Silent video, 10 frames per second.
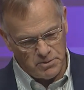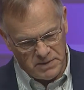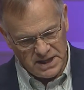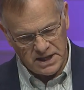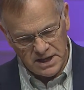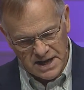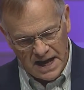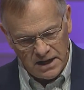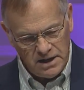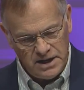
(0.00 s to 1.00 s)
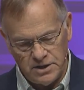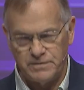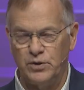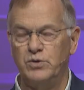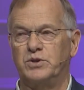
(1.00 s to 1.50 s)
and making Galilee
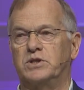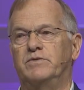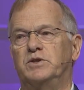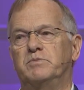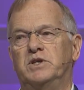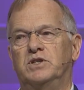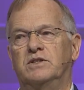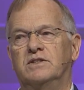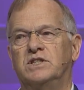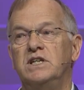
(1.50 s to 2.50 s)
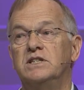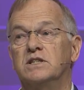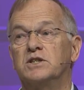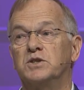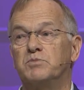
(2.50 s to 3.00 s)
the focus of his mission,
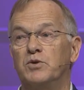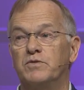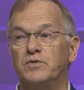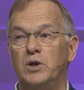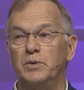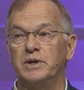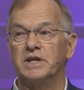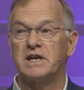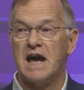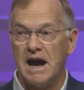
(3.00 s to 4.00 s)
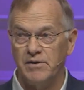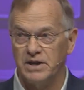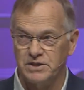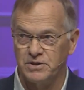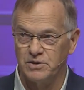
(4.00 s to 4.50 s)
Jesus is both following the
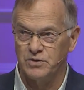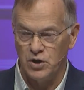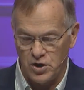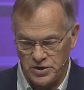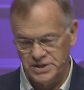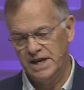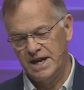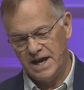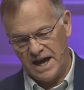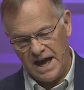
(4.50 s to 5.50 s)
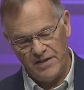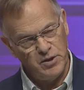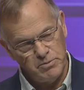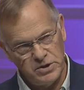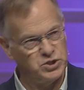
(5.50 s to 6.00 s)
character of God and
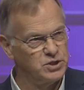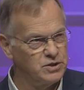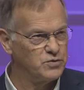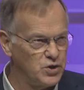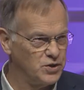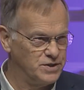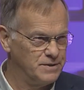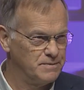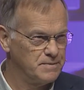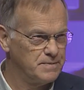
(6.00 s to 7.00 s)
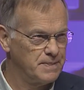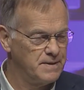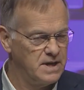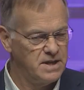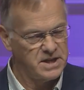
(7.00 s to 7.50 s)
the mission of God.
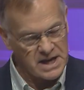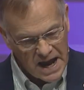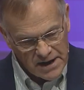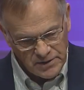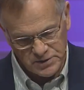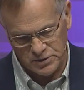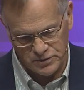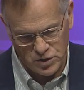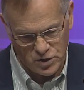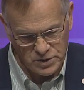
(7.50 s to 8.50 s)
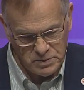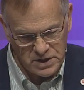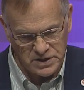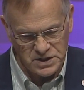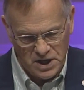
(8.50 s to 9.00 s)
The character of God,
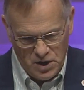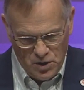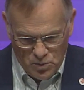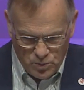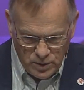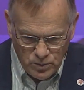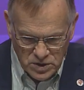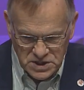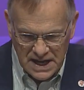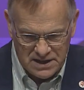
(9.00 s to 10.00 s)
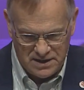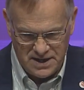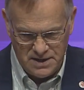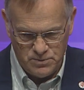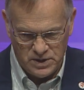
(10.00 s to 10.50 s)
because what was
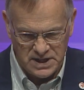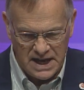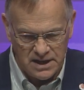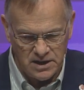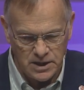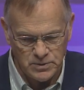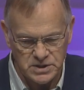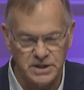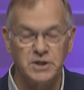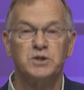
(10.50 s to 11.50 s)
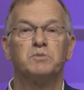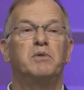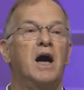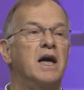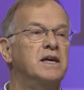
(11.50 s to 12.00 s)
Galilee? Well, Galilee was the
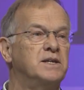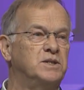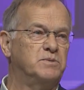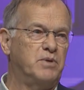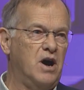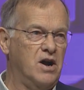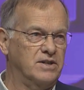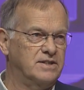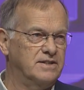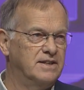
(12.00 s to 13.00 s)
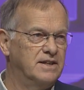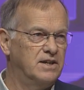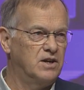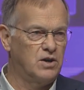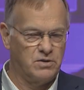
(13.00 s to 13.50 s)
despised part
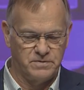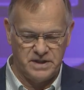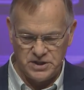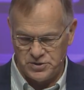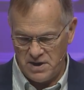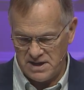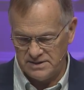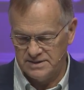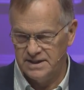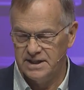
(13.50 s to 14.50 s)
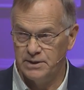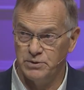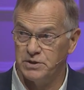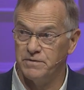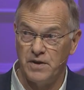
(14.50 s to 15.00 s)
of Israel. It
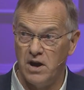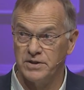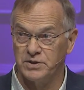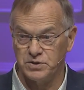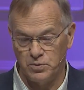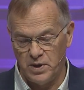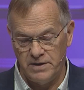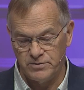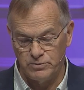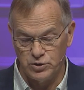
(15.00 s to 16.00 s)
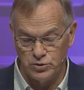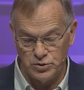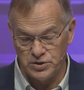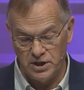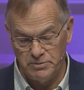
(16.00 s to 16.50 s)
was the farthest away from
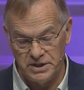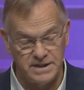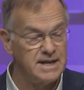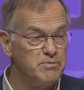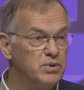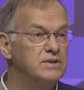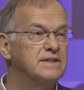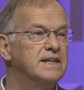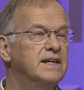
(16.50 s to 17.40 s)
Jerusalem and the temple.